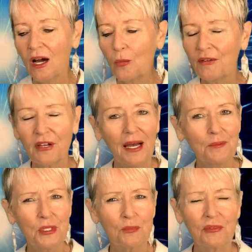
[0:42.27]
We've come
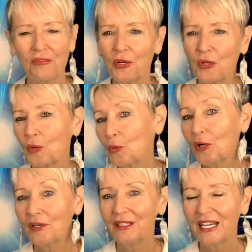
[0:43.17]
to prefer the
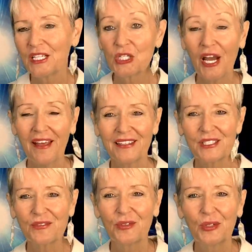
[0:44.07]
word a
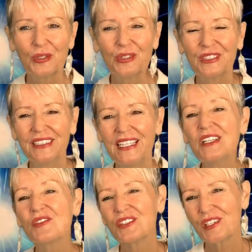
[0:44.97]
chance for
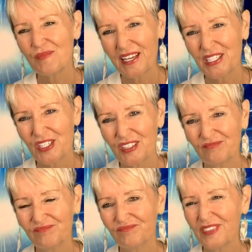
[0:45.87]
introspection.